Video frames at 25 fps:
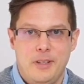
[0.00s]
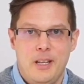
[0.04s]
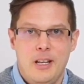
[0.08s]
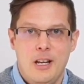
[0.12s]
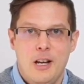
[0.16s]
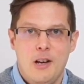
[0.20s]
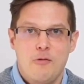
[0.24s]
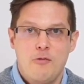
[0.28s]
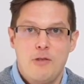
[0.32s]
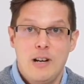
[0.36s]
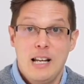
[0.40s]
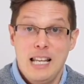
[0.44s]

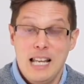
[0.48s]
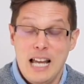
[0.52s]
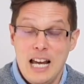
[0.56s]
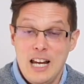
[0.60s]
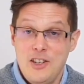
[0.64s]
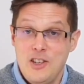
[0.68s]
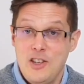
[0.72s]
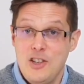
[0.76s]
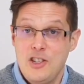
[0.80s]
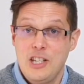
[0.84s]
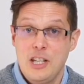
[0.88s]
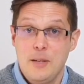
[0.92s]

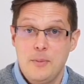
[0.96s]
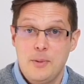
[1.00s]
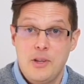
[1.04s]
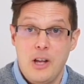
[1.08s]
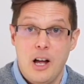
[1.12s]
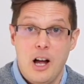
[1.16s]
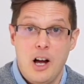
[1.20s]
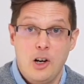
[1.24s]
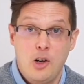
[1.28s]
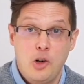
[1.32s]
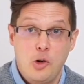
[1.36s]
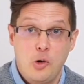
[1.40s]
Relationships that
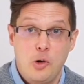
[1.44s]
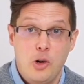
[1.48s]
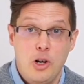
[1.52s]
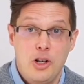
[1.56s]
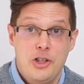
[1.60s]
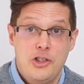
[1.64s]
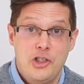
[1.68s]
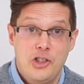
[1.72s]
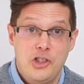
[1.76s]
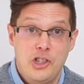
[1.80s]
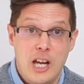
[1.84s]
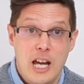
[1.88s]
are
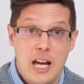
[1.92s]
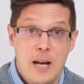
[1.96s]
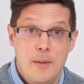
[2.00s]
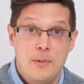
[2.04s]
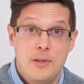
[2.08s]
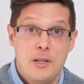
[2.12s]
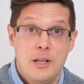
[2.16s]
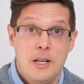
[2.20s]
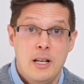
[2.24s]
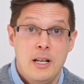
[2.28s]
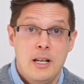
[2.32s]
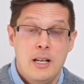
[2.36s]
cross-shaped
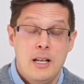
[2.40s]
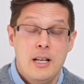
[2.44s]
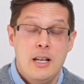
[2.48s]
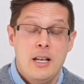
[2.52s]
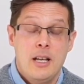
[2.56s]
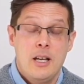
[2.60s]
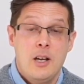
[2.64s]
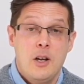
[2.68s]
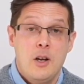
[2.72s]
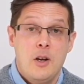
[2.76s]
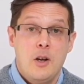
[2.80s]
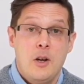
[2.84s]

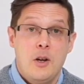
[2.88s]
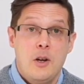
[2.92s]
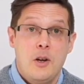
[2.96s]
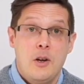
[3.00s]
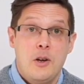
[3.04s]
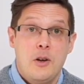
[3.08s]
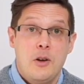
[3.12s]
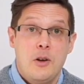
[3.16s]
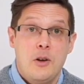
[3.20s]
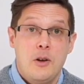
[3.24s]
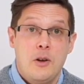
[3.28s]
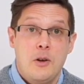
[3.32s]

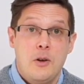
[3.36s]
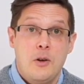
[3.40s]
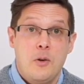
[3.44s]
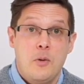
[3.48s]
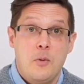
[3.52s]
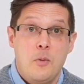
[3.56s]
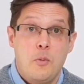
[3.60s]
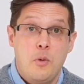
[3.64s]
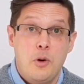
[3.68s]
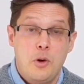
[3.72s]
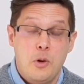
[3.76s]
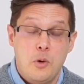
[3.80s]

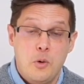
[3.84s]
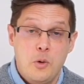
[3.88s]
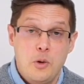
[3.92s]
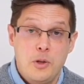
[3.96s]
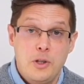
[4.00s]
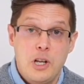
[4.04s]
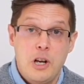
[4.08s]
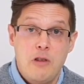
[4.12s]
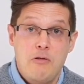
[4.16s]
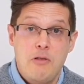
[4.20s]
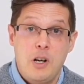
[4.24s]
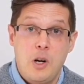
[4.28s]
would
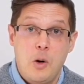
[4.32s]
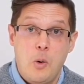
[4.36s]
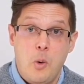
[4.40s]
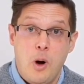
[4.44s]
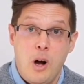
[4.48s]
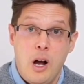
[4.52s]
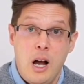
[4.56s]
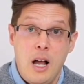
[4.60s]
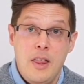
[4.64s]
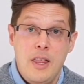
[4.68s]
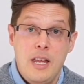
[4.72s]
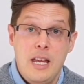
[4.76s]
also
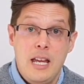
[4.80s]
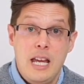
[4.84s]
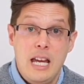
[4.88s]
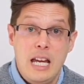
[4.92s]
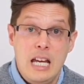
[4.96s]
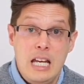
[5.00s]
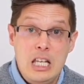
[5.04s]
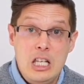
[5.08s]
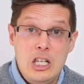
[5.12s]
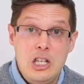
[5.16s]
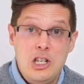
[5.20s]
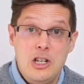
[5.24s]
require the
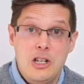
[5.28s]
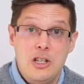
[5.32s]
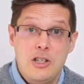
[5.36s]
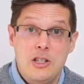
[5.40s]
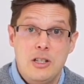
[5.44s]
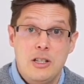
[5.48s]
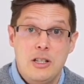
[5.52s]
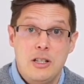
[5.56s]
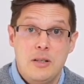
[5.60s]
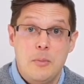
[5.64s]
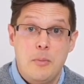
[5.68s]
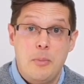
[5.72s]
injured
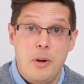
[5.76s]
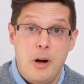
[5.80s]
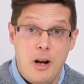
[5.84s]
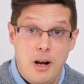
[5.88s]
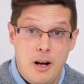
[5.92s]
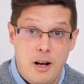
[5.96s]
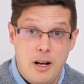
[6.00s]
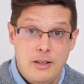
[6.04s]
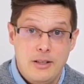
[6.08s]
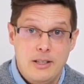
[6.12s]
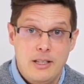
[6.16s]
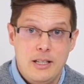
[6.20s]

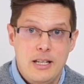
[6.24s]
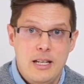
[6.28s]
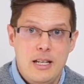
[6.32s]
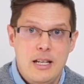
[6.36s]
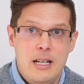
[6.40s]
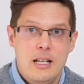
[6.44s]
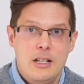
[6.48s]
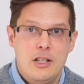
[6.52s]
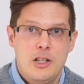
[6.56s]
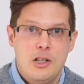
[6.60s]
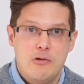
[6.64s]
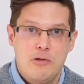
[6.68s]
party
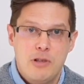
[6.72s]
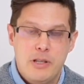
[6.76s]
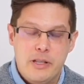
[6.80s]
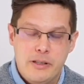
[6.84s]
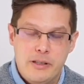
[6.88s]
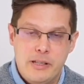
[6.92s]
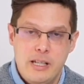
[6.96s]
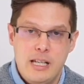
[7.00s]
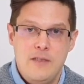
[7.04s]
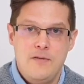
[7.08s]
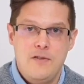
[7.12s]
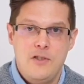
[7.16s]
to
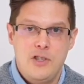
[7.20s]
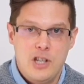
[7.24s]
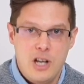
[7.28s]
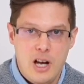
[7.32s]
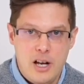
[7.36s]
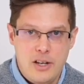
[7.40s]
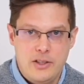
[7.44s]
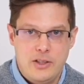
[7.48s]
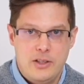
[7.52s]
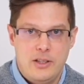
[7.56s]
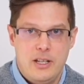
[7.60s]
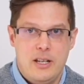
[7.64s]
receive
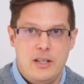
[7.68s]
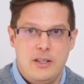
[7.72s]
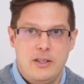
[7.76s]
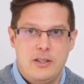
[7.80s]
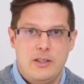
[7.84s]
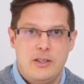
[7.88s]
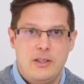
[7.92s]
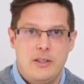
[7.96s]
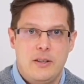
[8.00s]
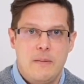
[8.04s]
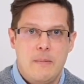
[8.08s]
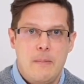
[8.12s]

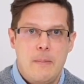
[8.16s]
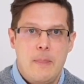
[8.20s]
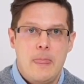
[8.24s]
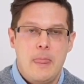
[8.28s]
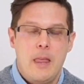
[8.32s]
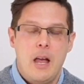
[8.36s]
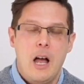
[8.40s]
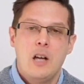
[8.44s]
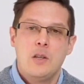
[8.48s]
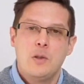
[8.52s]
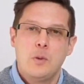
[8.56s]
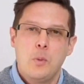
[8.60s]
justice
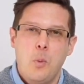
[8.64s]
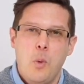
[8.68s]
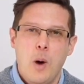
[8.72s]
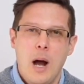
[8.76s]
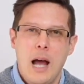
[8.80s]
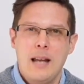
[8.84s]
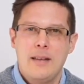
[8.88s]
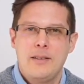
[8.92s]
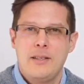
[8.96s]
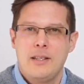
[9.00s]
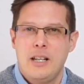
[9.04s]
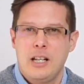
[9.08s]
as well
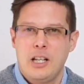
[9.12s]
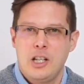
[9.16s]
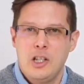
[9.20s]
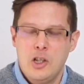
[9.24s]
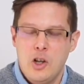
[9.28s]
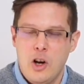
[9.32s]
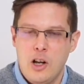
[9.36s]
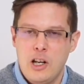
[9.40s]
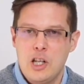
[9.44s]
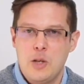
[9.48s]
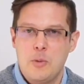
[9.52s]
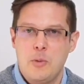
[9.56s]
as an
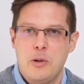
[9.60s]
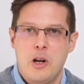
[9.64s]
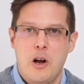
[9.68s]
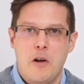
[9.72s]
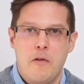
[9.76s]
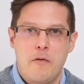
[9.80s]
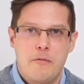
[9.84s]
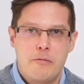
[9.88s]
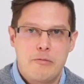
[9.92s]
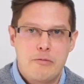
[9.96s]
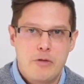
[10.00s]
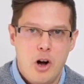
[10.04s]
acknowledgement
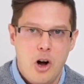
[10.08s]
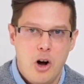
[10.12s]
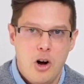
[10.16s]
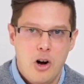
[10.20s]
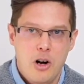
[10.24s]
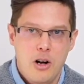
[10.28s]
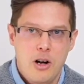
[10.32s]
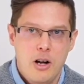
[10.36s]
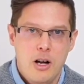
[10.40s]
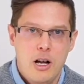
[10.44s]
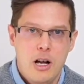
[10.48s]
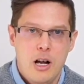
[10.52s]
of wrong
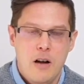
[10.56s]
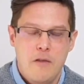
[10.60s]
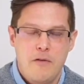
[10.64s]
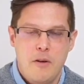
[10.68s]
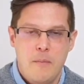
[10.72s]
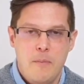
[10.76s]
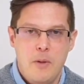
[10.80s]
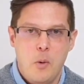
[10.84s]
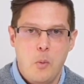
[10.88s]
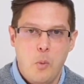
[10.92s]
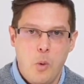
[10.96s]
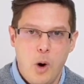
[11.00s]
from the
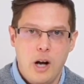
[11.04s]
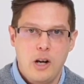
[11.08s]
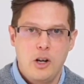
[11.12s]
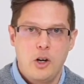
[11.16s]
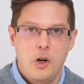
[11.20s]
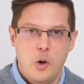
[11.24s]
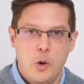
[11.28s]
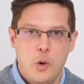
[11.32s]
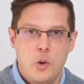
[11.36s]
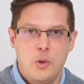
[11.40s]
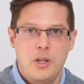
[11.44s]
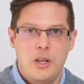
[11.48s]
one
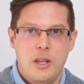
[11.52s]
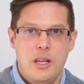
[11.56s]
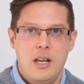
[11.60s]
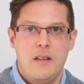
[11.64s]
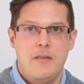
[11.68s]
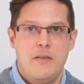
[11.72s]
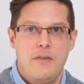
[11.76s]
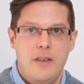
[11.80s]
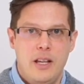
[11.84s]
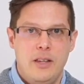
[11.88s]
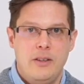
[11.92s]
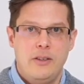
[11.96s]
causing the
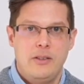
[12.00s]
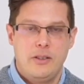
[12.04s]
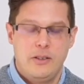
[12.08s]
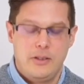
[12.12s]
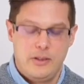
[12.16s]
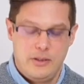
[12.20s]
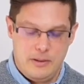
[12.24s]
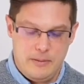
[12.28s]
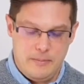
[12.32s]
offence.